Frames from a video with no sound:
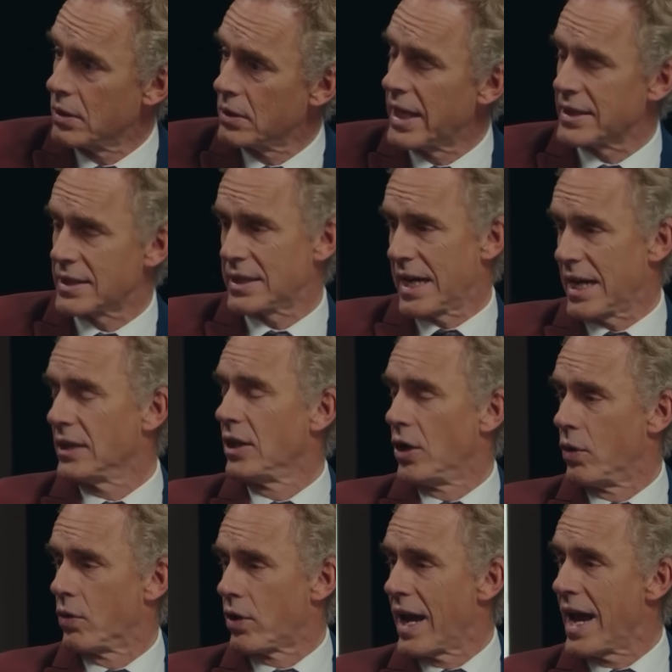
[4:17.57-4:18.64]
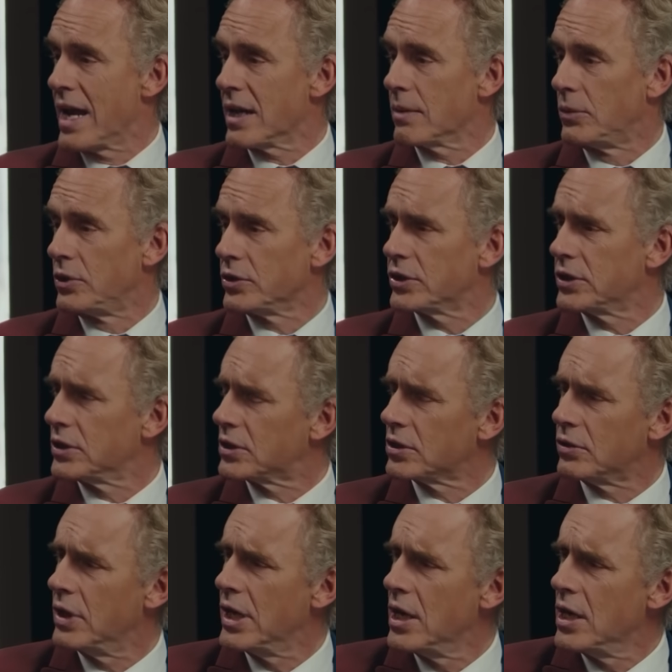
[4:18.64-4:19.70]
let's say, lower animals, and
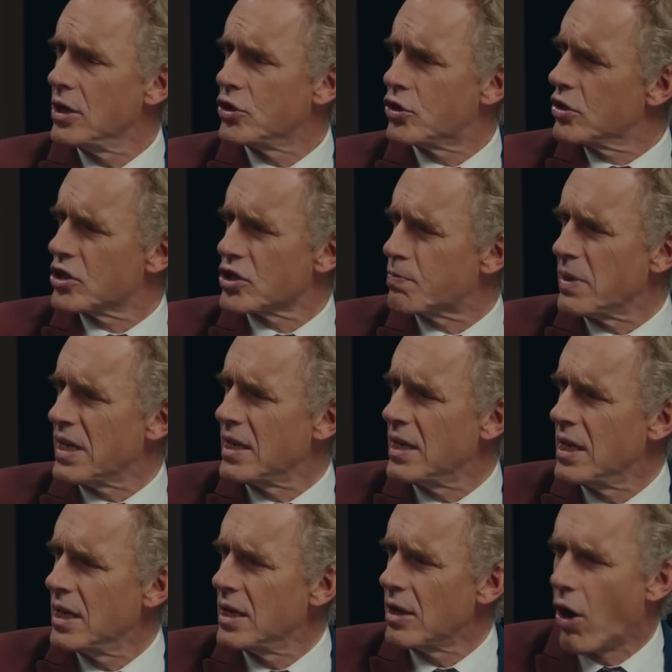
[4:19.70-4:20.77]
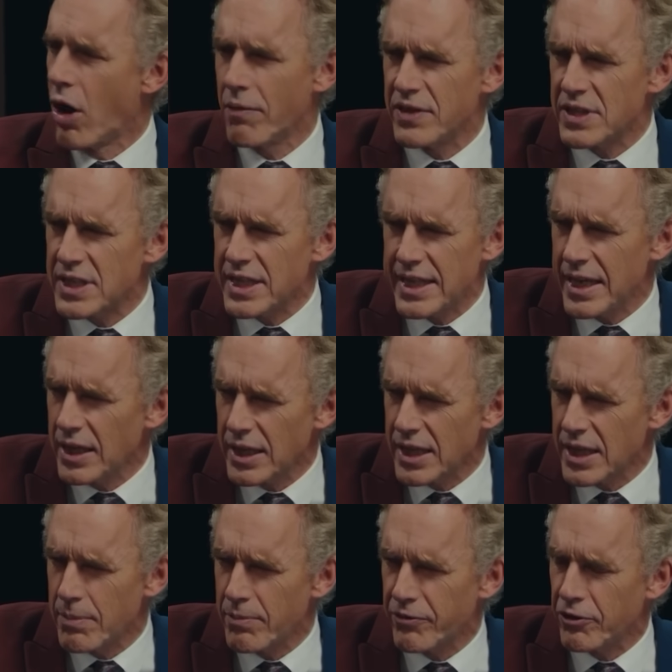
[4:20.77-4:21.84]
so you shouldn't just be obviously
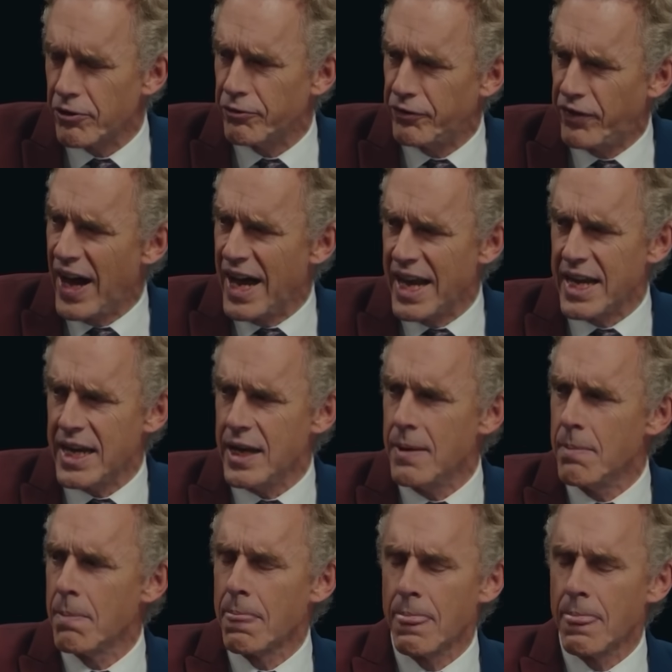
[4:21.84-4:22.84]
killing them for fun.